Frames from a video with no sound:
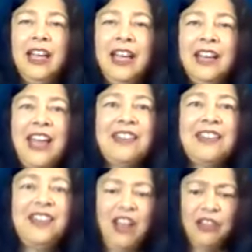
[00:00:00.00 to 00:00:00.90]
And as
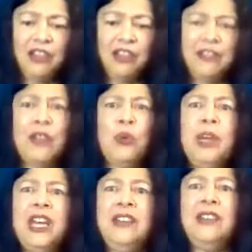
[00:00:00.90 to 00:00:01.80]
the dancing woman
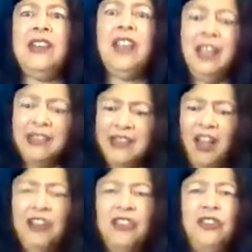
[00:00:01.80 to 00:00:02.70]
had
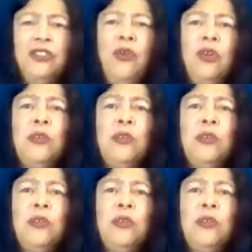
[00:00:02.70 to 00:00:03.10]
started to talk, the